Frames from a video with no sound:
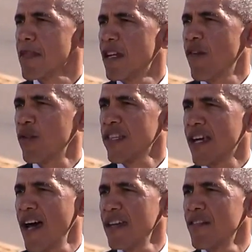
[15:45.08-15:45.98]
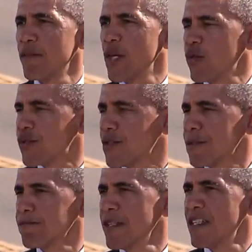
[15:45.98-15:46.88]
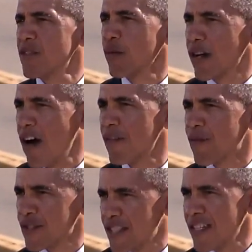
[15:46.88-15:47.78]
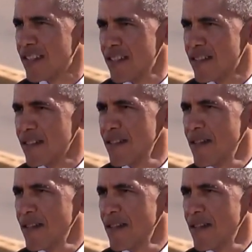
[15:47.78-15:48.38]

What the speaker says: It evoked the kind of abuse and disregard for citizens